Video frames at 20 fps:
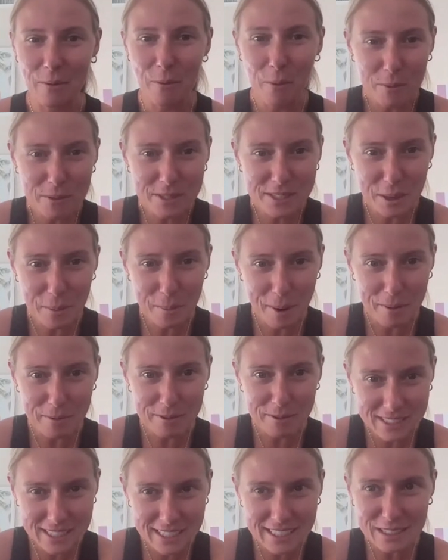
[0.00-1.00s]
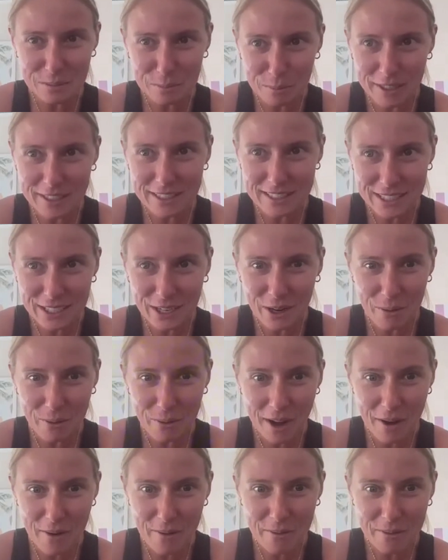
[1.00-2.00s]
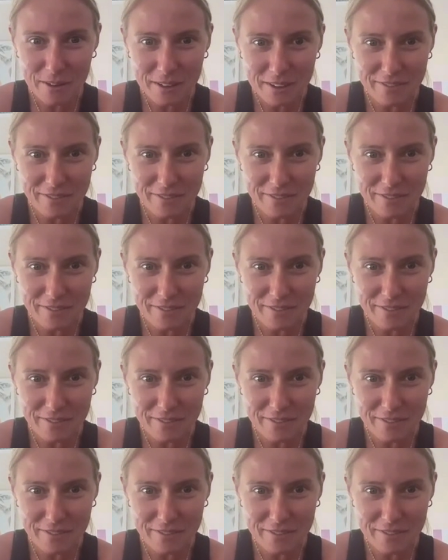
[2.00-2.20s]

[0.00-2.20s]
What was it, about 6 months ago now?